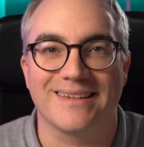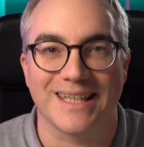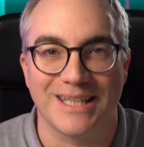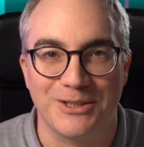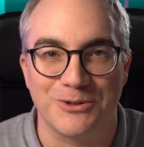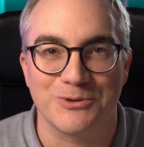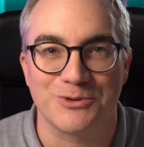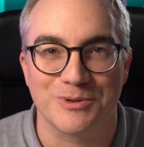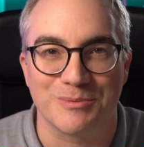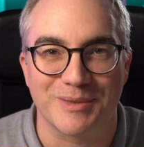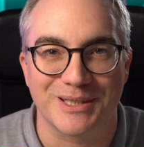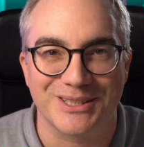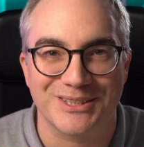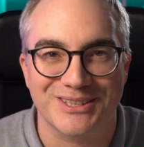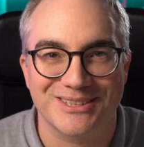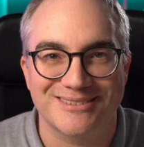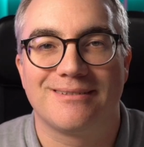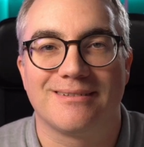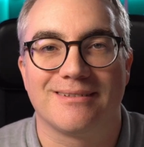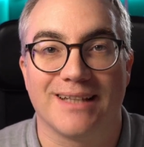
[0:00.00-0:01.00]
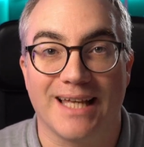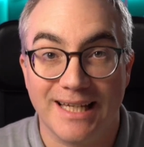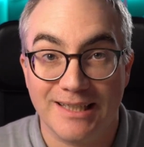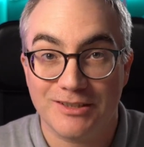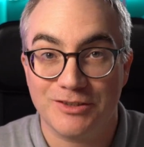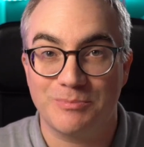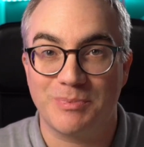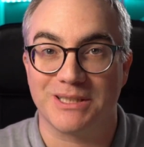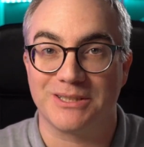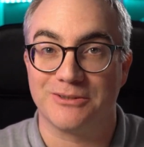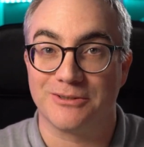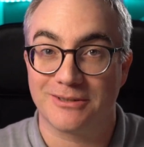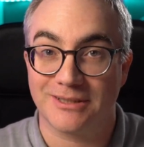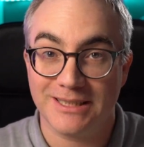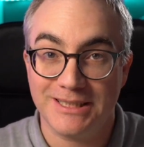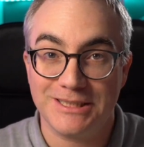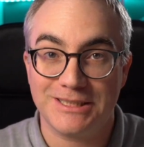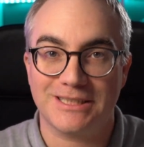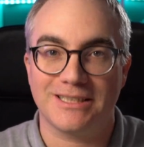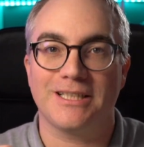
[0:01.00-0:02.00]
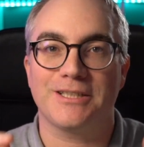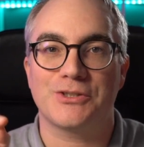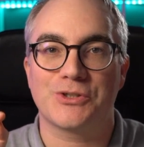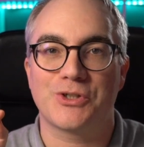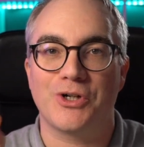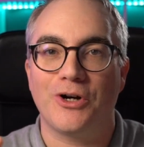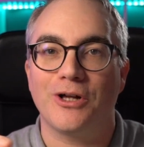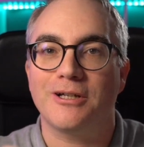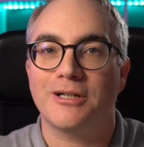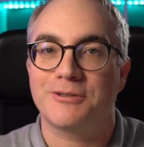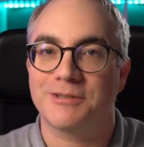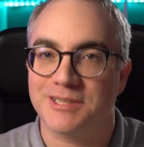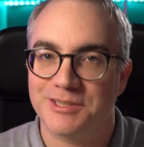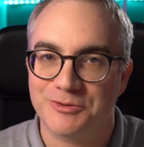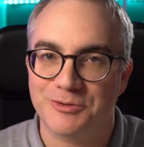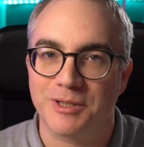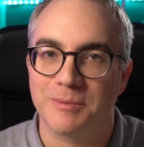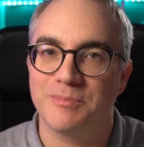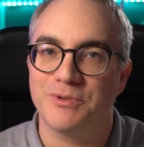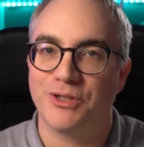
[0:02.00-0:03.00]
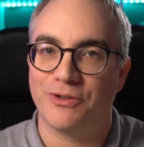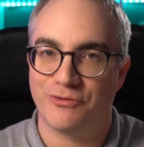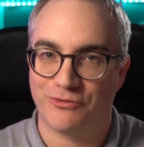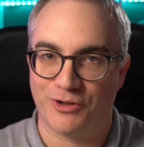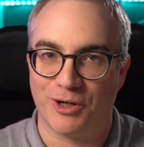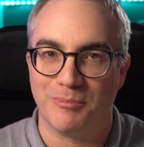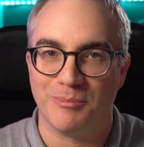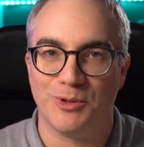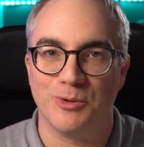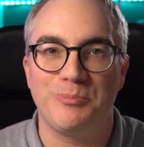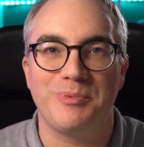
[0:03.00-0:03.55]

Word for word: Thank you so much. Last but not least, let's call our script from